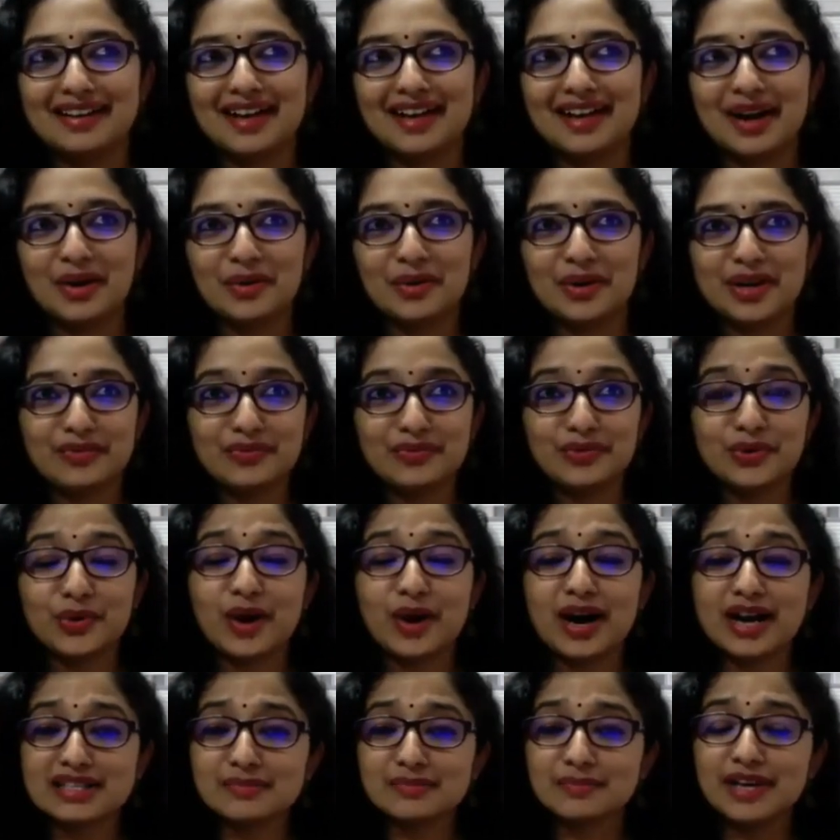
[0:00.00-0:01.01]
Now, if you
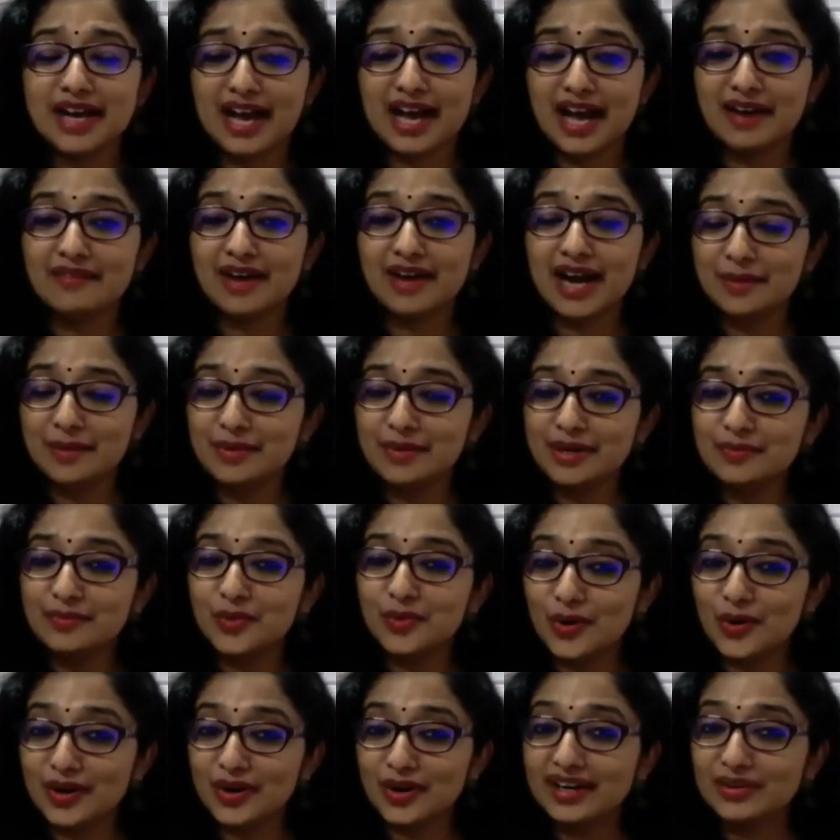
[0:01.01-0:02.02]
ask me, have I been
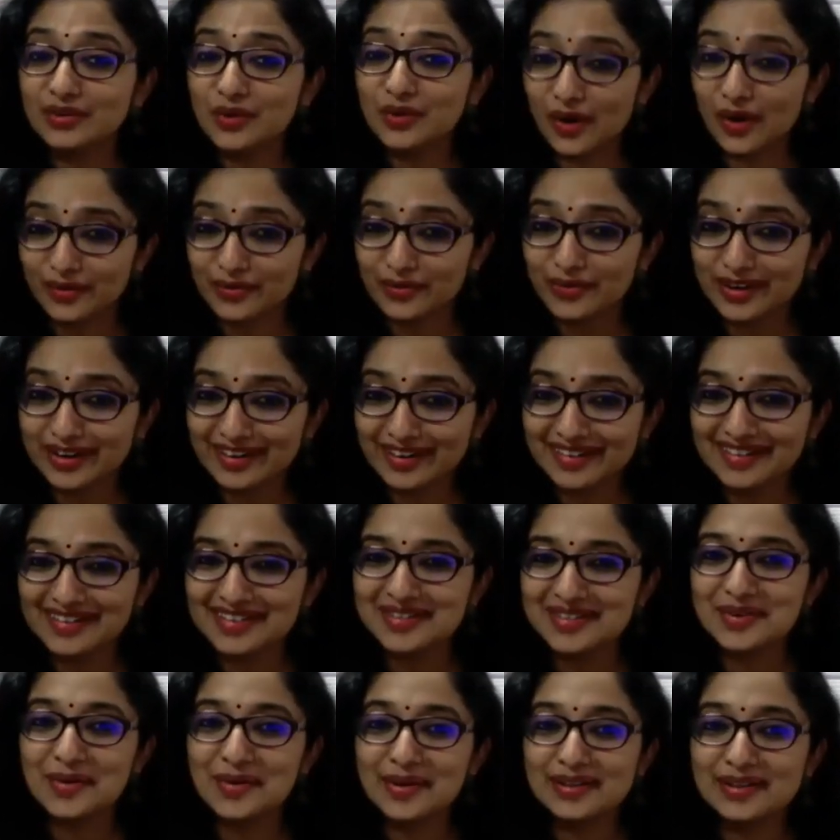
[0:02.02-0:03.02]
bold and
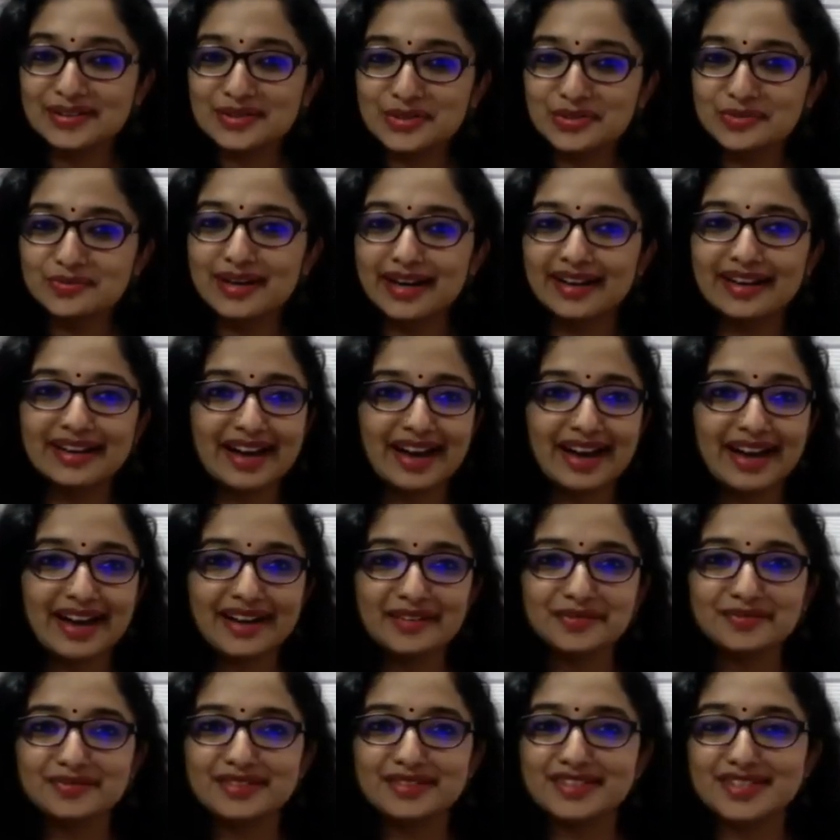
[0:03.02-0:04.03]
confident all through my
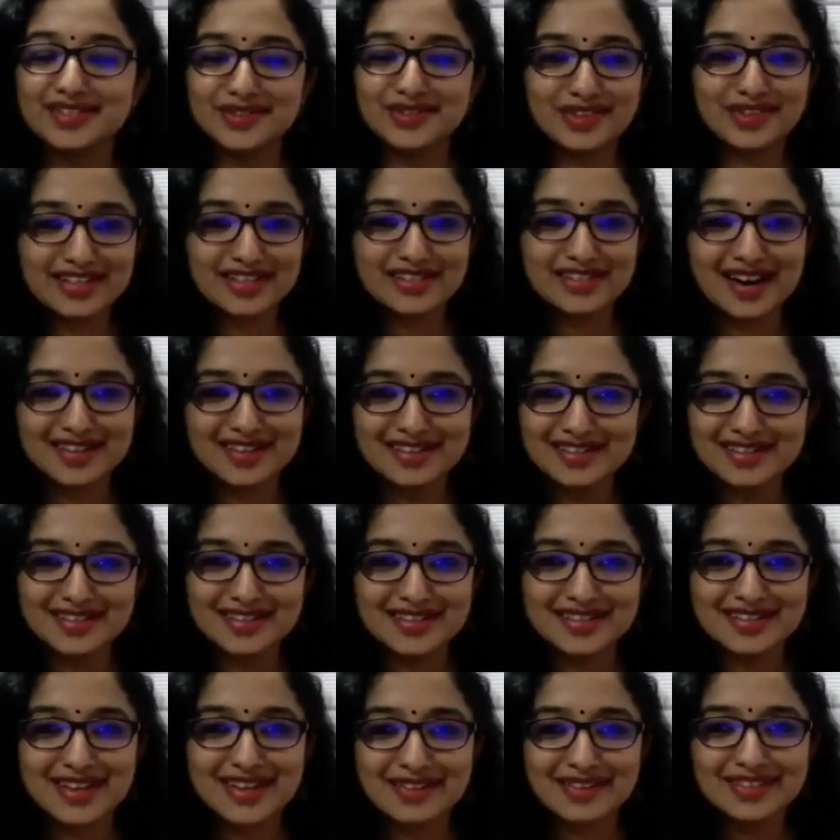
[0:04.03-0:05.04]
life? The straight answer
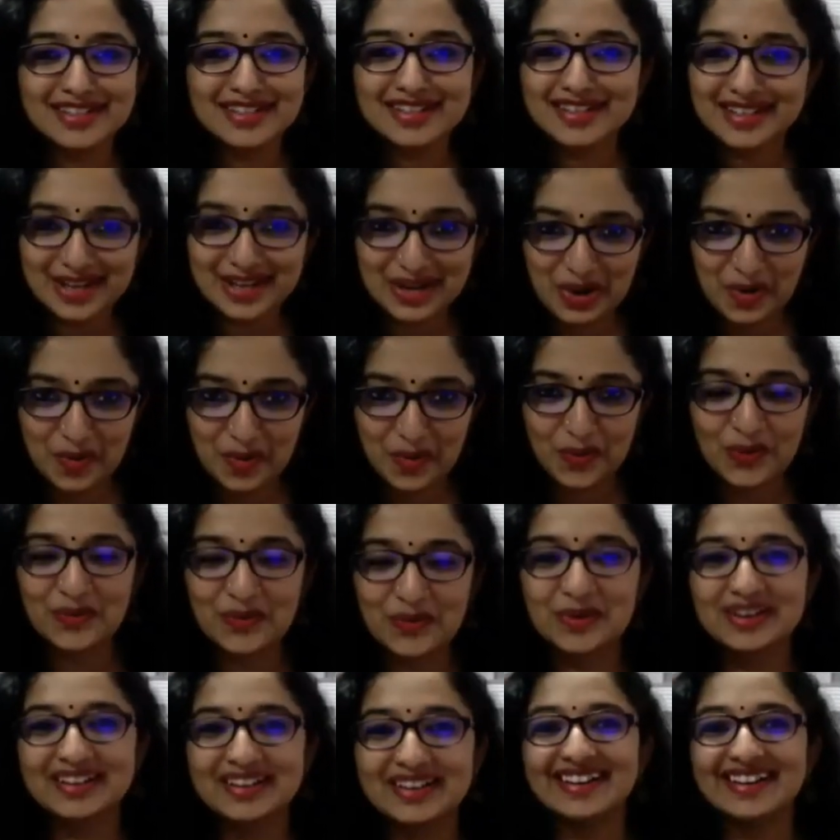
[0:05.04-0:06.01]
is definitely no.